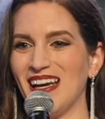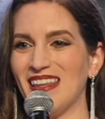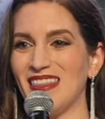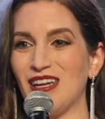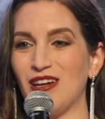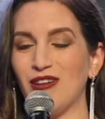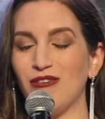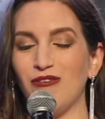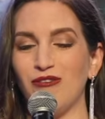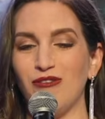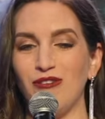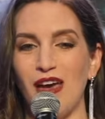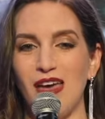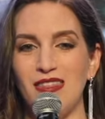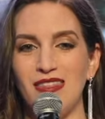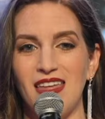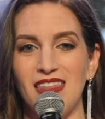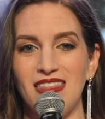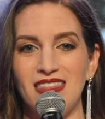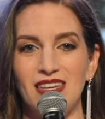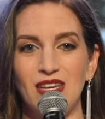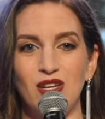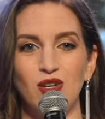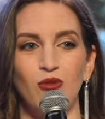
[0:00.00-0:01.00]
And
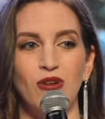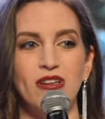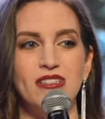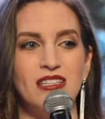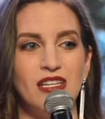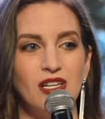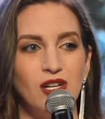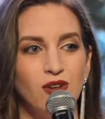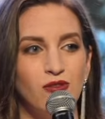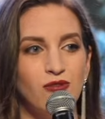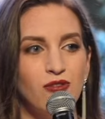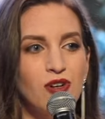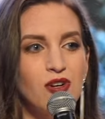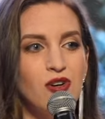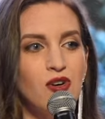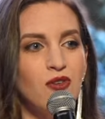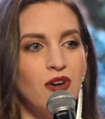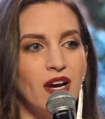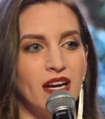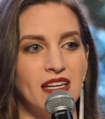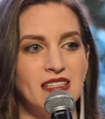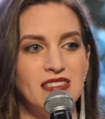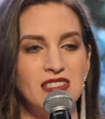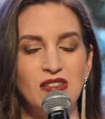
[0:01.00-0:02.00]
then the anointing
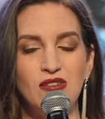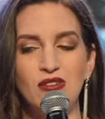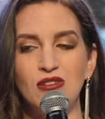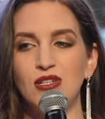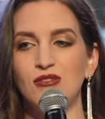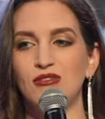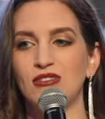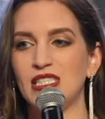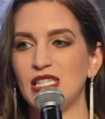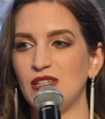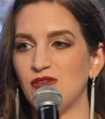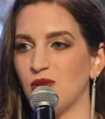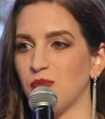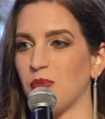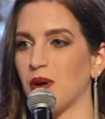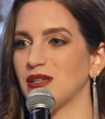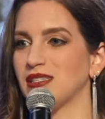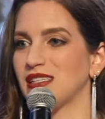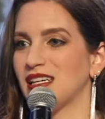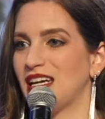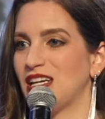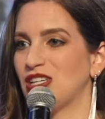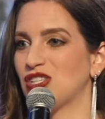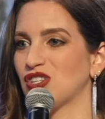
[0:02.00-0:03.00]
grew. I continued to receive
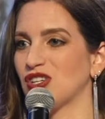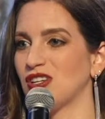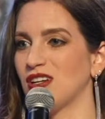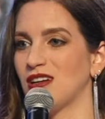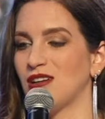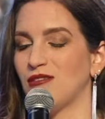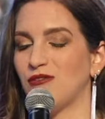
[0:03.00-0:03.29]
impartation.